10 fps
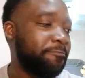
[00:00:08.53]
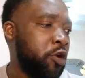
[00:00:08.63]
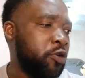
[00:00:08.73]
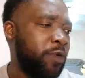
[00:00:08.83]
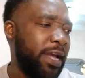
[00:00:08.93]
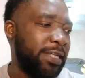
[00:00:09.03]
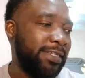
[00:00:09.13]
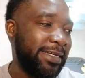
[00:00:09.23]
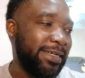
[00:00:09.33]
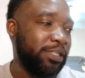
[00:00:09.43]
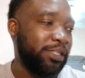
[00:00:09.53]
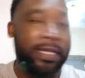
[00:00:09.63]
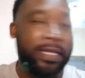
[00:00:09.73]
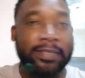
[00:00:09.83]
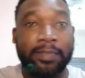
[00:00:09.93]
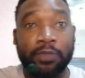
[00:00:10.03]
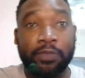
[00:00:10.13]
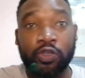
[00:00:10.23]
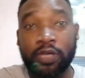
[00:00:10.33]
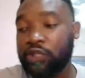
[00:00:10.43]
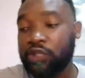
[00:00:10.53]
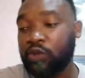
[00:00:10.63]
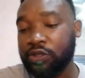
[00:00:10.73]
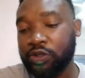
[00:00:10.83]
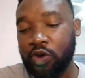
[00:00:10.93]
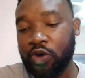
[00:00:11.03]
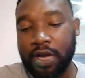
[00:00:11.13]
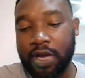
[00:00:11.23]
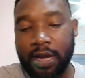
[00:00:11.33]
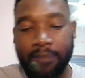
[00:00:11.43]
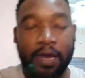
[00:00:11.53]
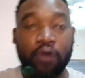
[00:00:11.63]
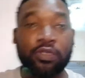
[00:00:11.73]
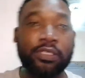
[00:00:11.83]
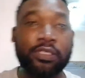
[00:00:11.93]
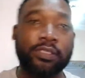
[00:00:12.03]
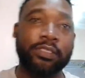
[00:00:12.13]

Right, today's episode, I just want to talk about,